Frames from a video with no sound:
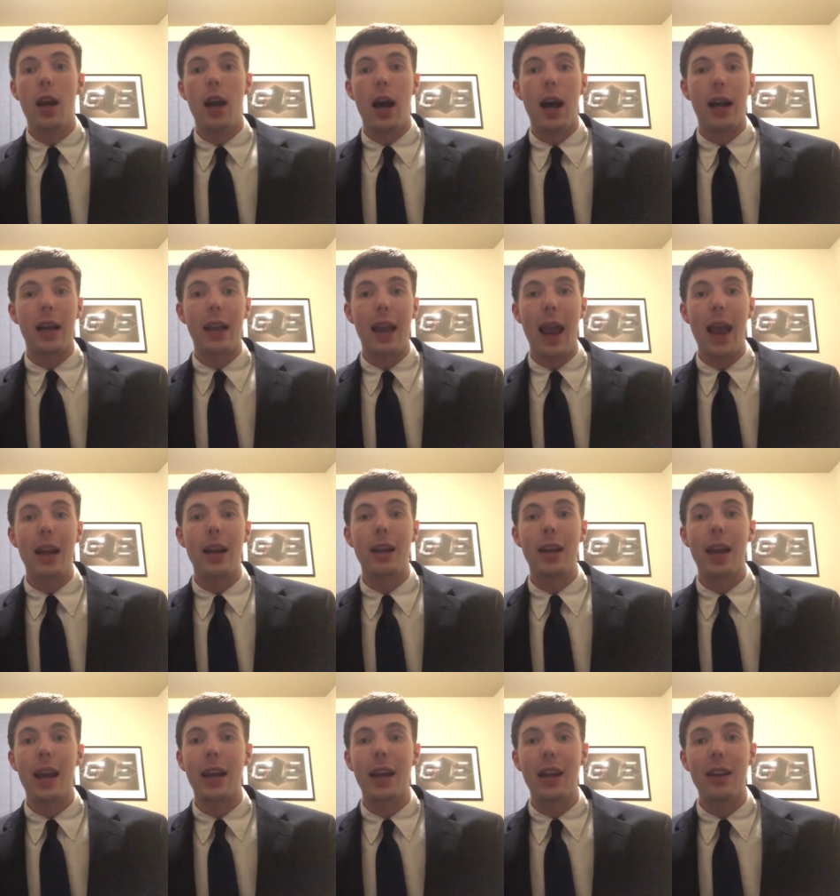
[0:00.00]
uh,
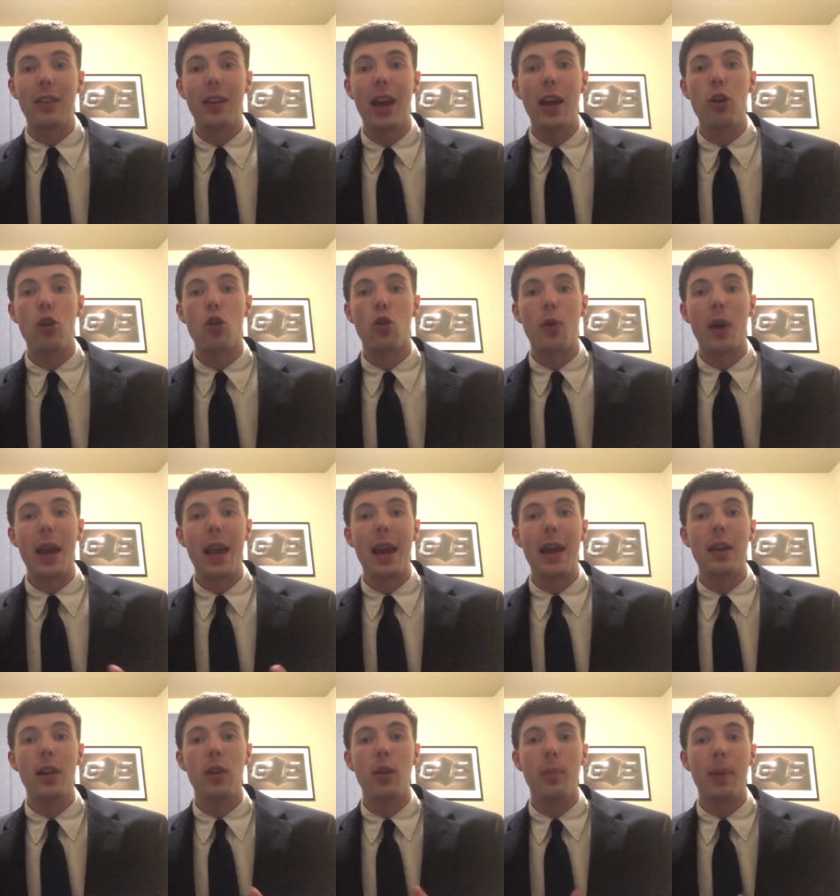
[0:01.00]
candidate and contender
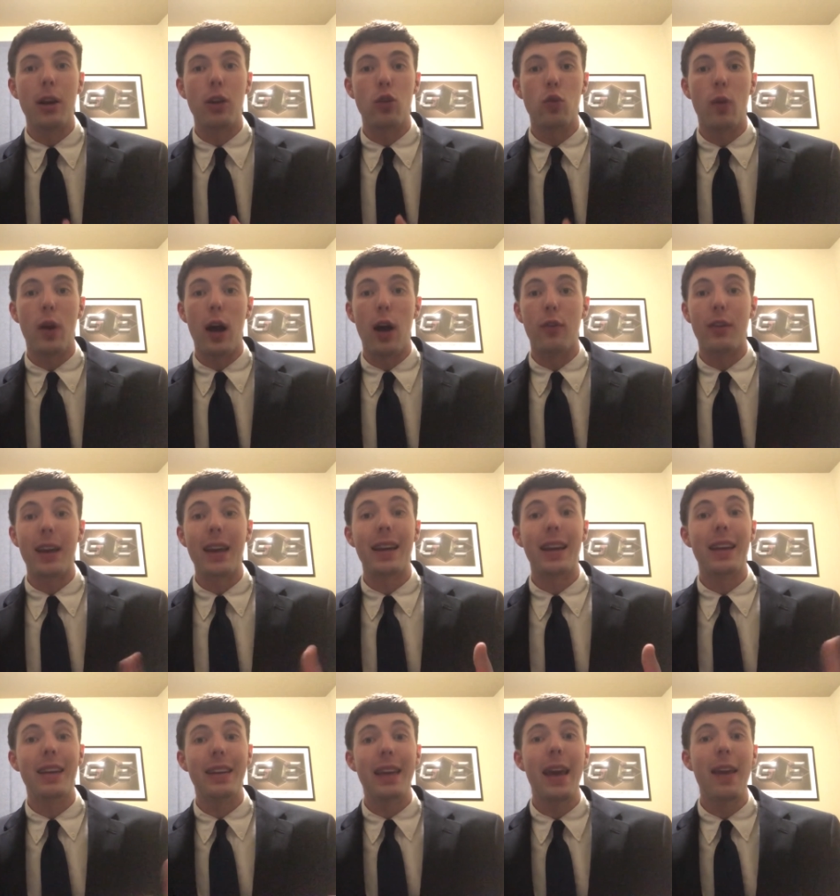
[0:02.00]
in the Big 12, can
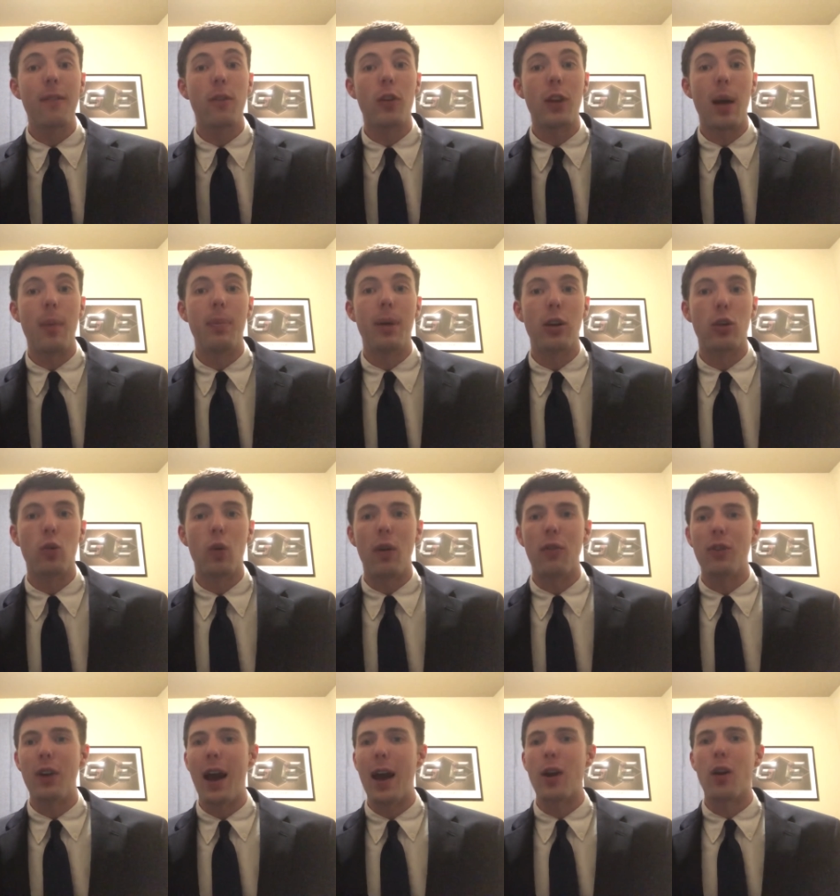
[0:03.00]
contend for that Big
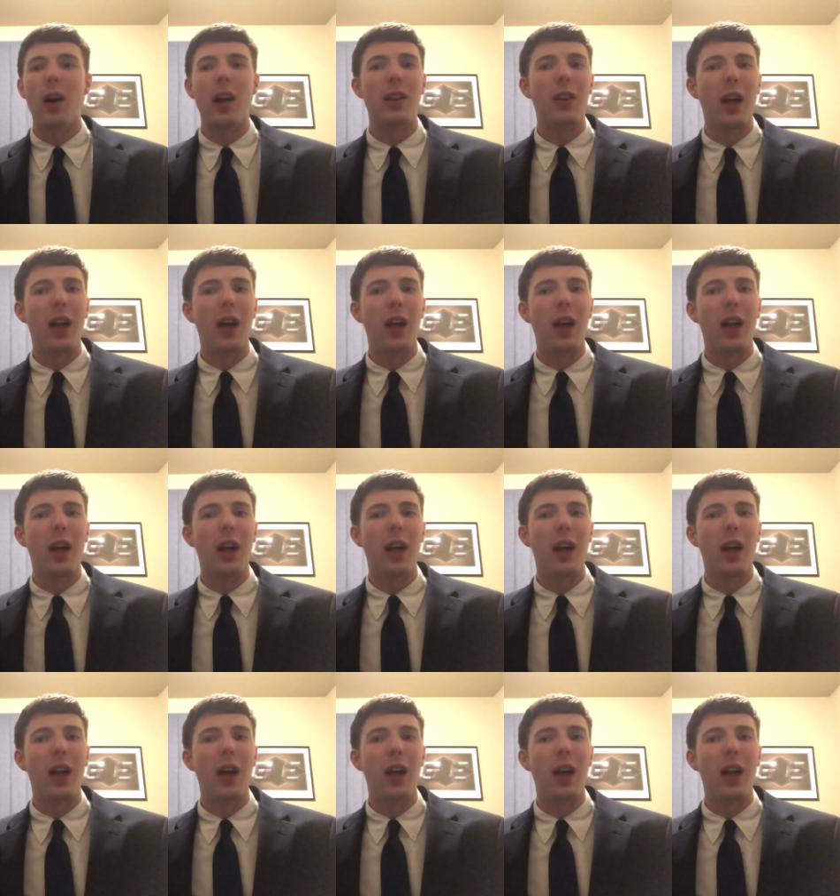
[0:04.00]
12 title.